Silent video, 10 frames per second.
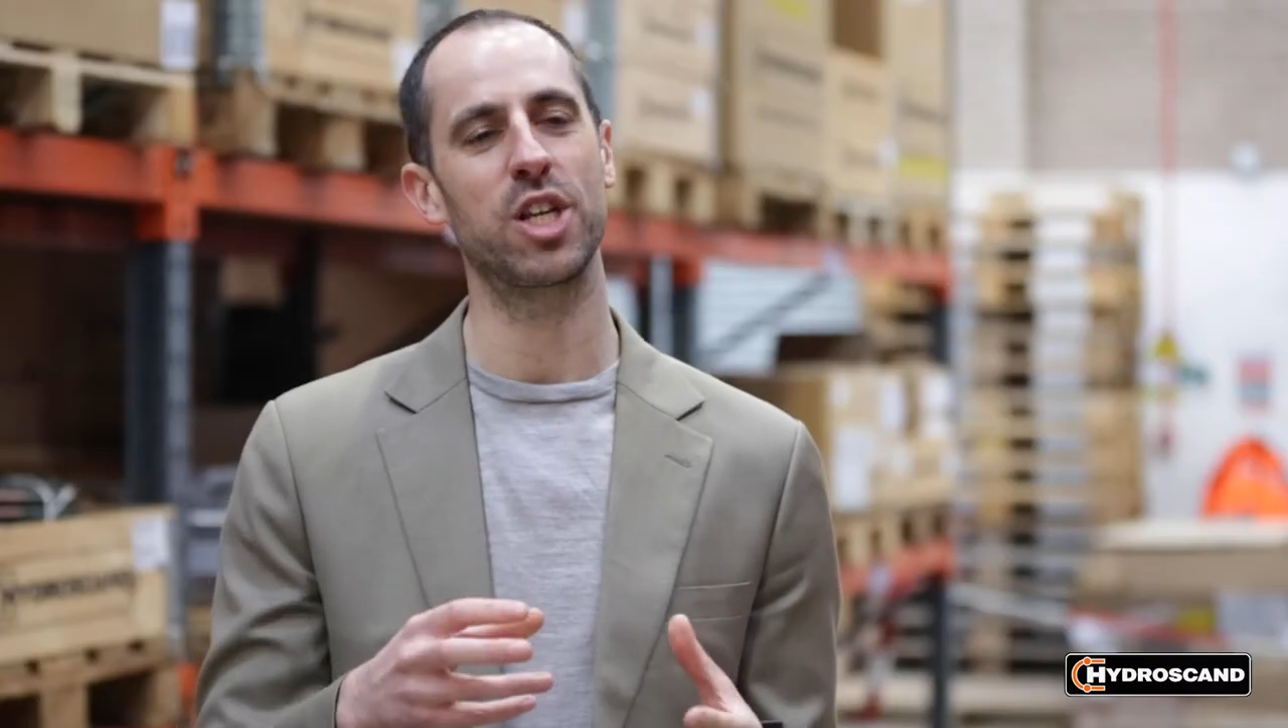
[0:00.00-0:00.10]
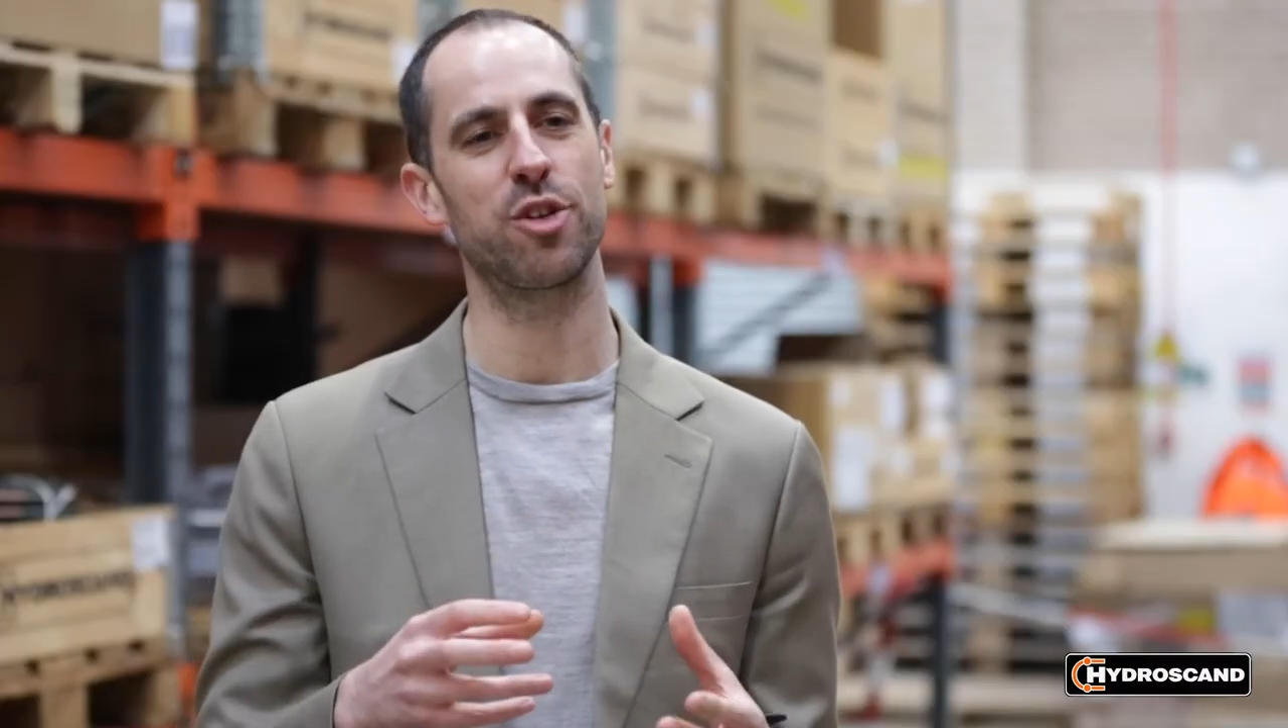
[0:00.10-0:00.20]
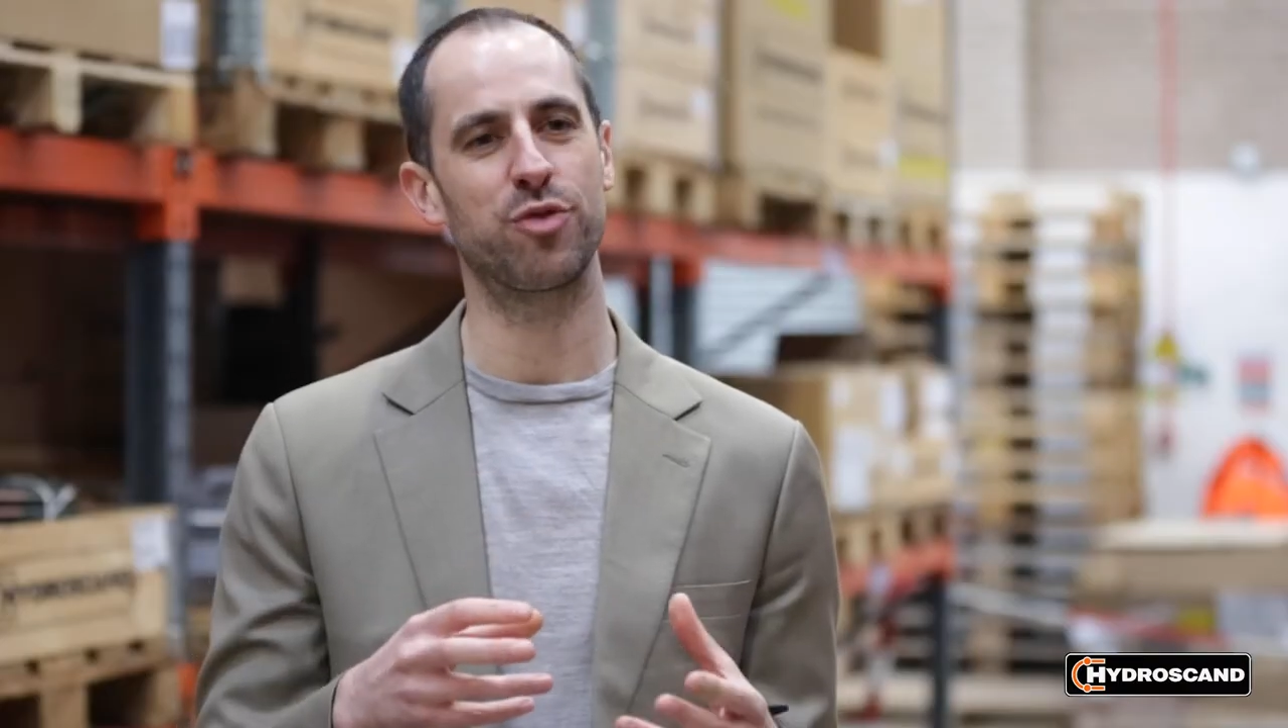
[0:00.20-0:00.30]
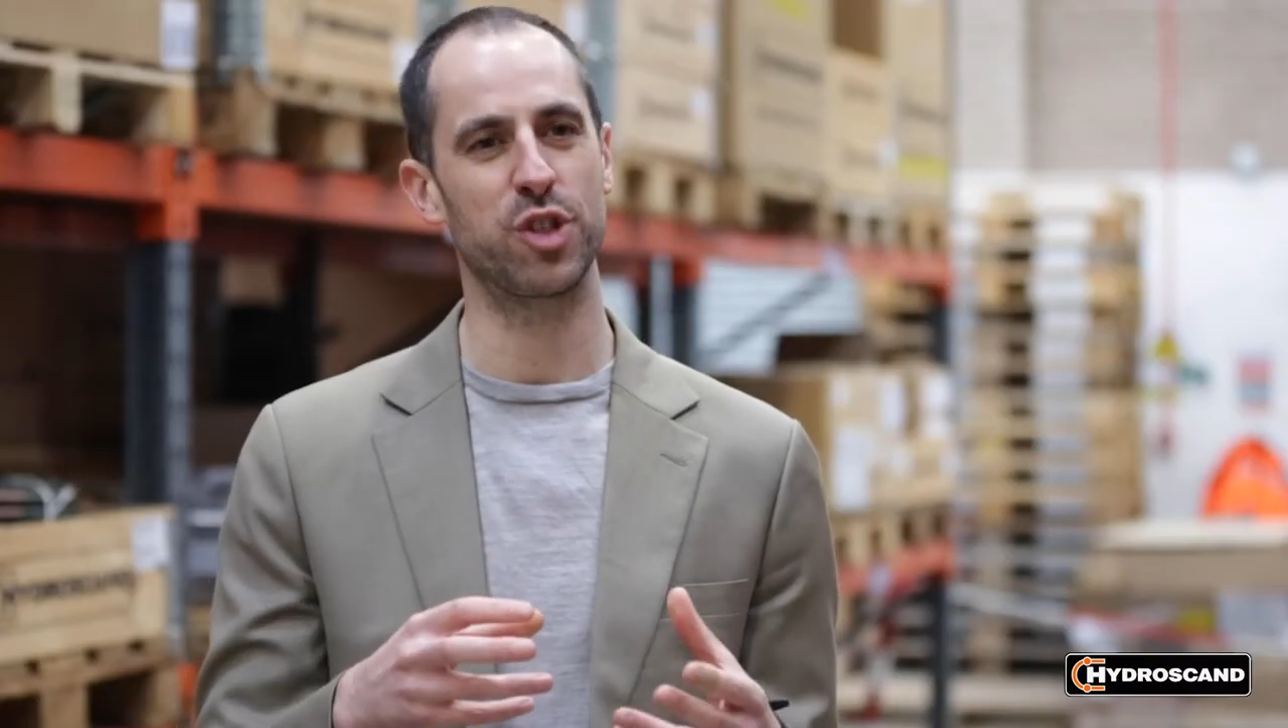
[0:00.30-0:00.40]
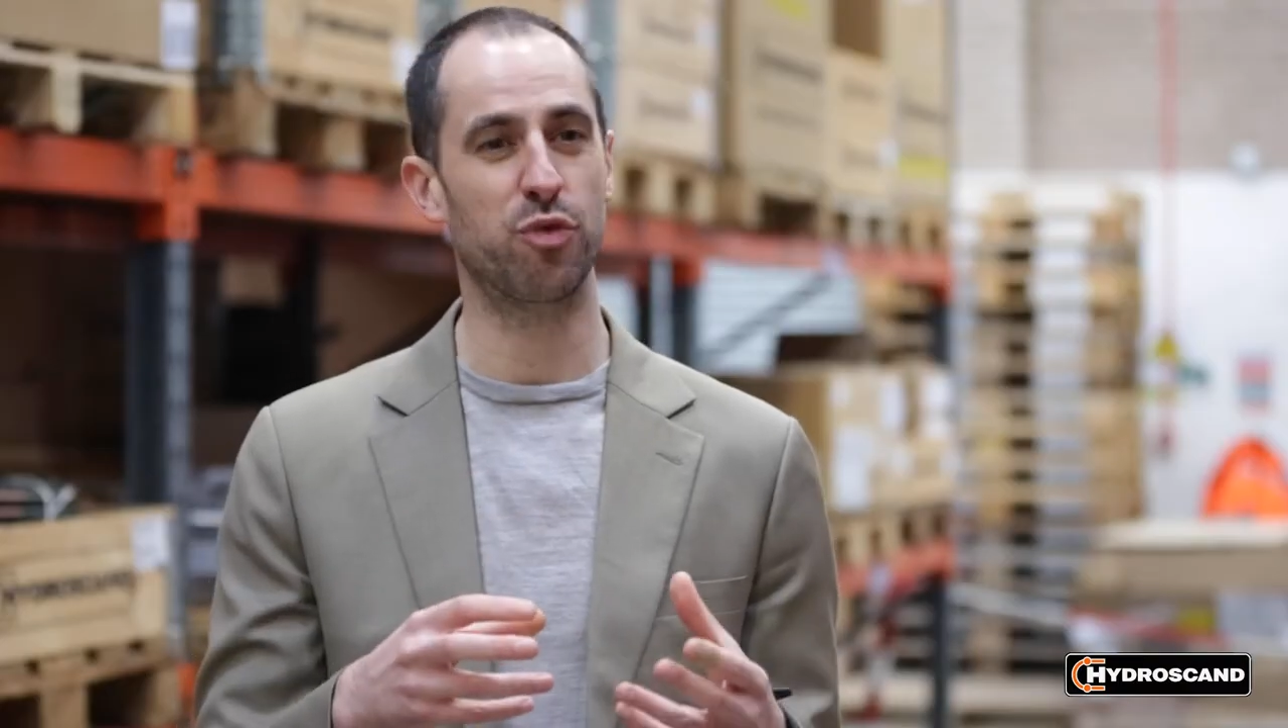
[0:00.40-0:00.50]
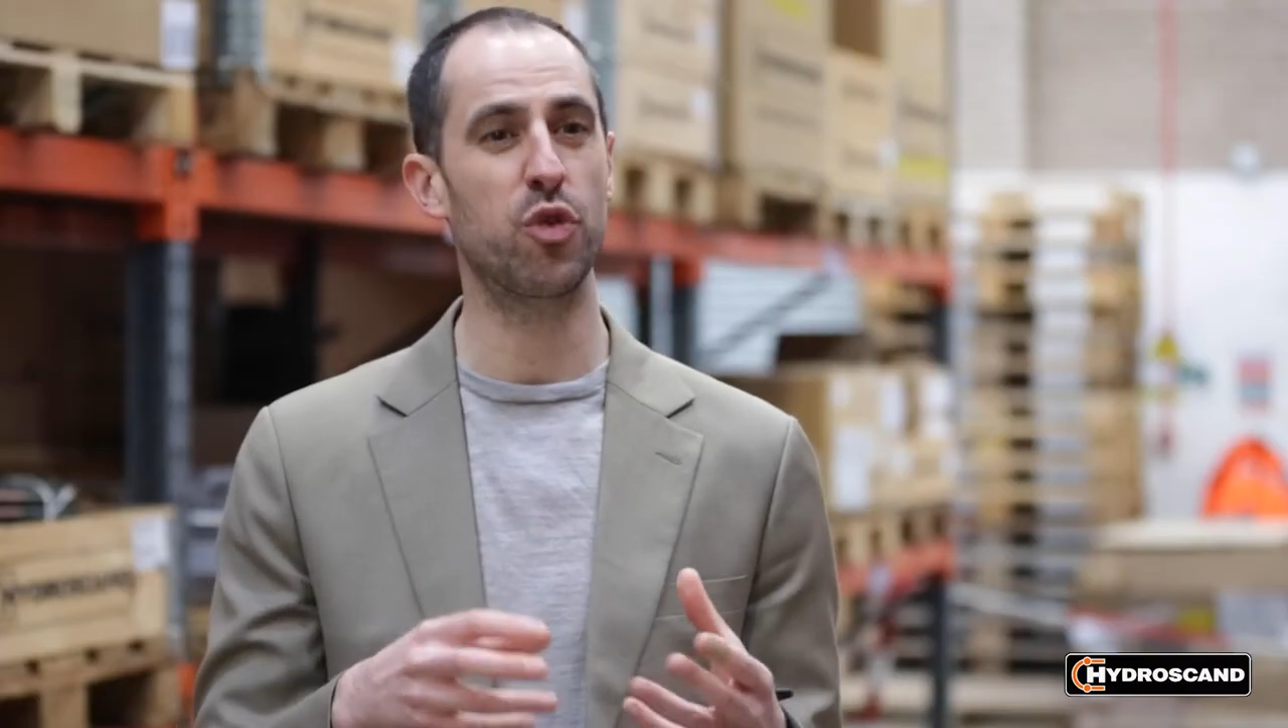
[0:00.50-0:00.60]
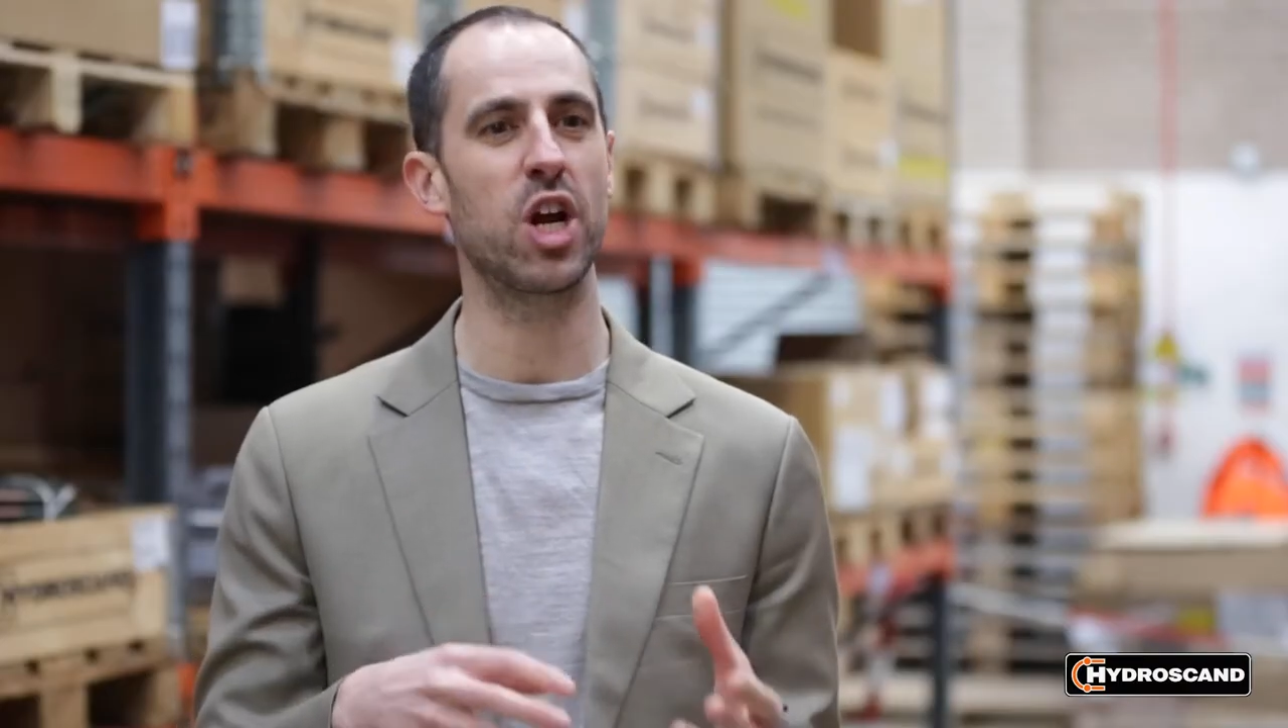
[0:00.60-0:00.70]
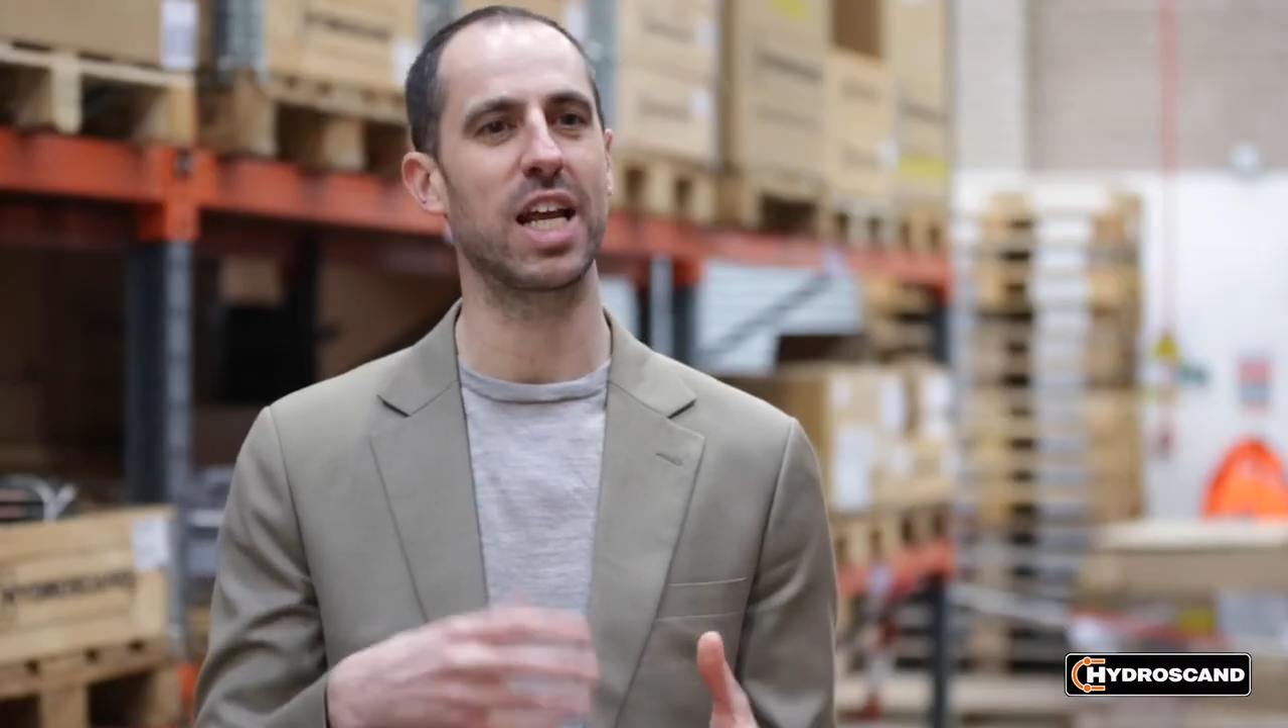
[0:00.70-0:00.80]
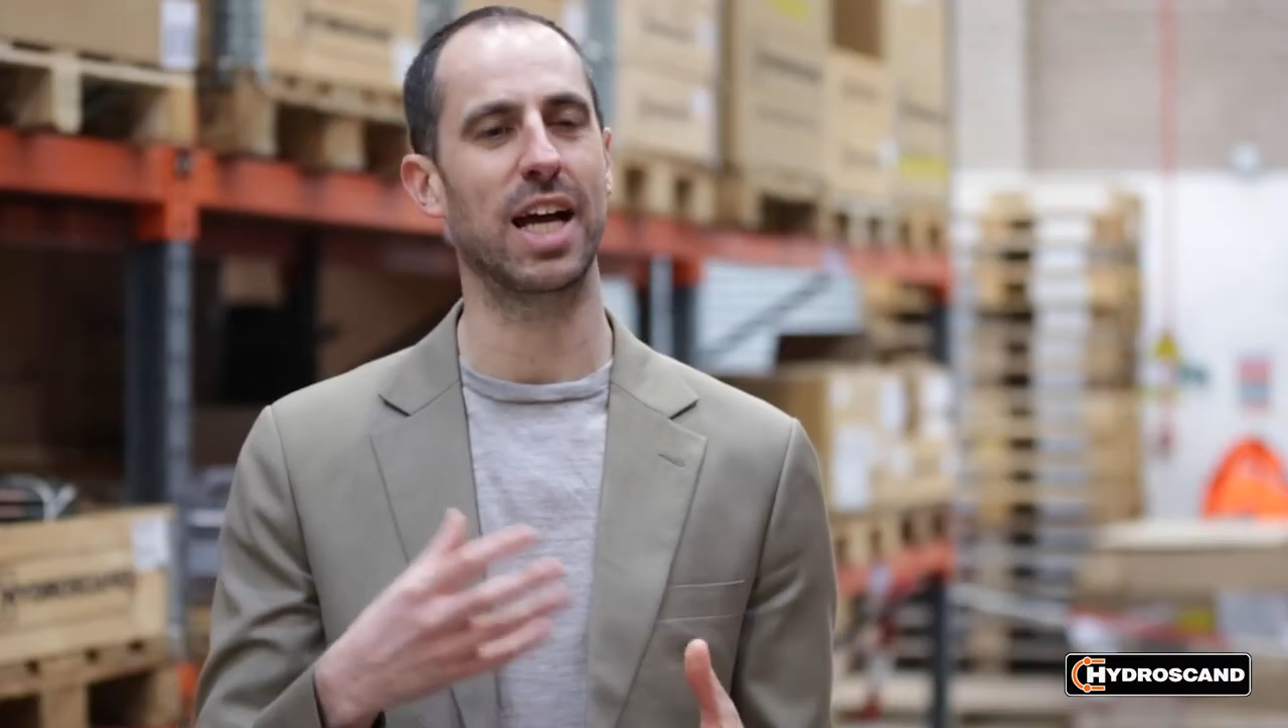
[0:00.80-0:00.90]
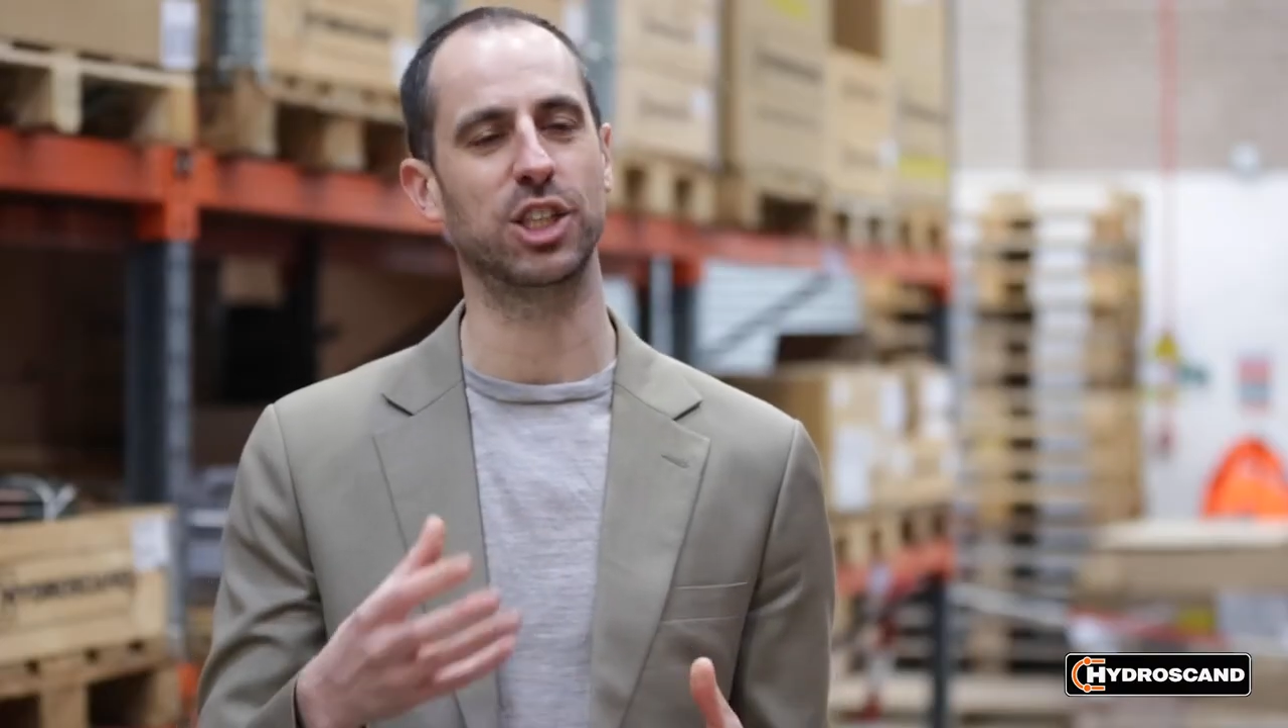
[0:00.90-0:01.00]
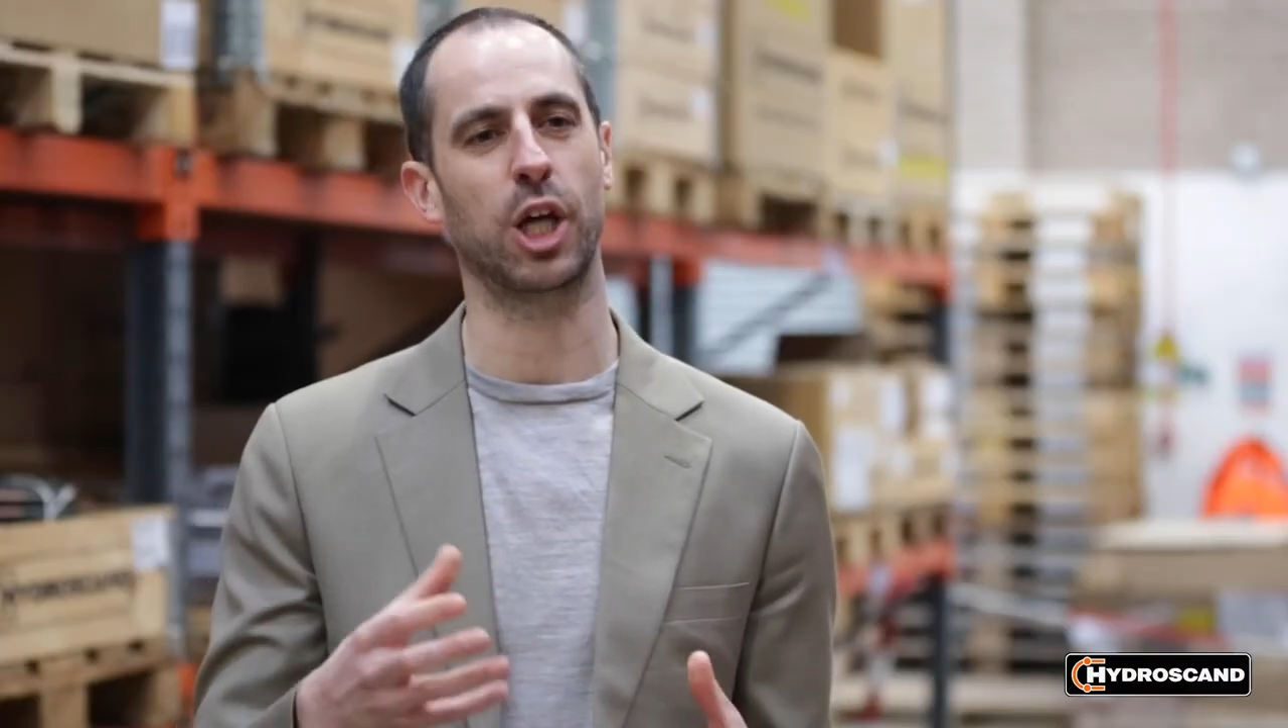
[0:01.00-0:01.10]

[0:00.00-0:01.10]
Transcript: you've really had